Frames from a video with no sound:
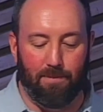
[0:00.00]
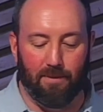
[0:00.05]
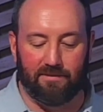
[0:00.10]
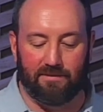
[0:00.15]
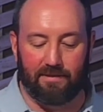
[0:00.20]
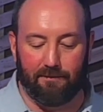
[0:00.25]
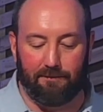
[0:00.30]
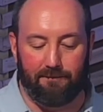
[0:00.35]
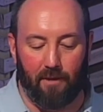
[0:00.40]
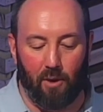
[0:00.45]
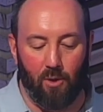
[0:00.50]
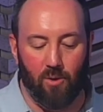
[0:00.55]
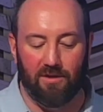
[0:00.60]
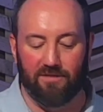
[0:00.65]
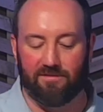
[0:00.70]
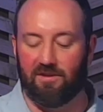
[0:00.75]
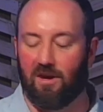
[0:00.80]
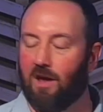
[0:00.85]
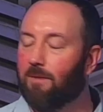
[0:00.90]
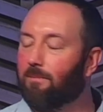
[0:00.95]
puts the
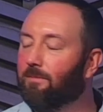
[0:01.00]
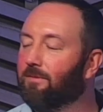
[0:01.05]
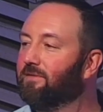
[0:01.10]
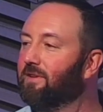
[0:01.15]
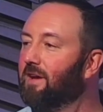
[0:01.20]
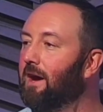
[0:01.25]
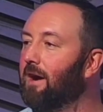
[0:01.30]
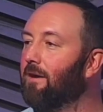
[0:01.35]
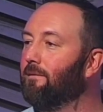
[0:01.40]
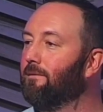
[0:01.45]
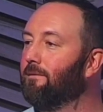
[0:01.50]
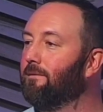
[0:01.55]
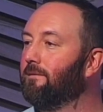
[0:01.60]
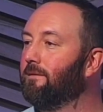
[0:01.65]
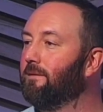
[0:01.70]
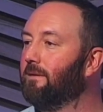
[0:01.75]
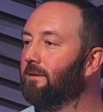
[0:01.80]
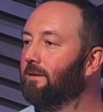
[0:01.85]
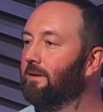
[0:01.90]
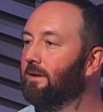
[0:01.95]
focus on himself.
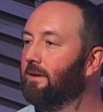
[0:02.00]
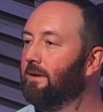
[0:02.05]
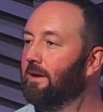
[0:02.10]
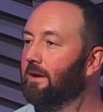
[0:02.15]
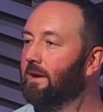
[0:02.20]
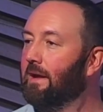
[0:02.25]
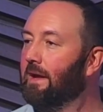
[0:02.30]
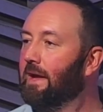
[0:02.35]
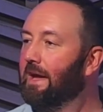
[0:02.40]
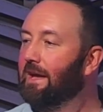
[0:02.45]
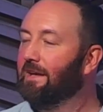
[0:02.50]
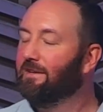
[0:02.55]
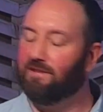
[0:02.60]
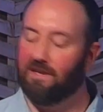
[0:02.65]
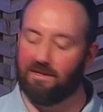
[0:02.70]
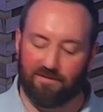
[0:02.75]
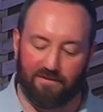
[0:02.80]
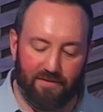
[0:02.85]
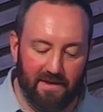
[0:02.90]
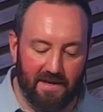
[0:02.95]
He
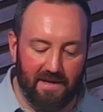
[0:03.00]
says,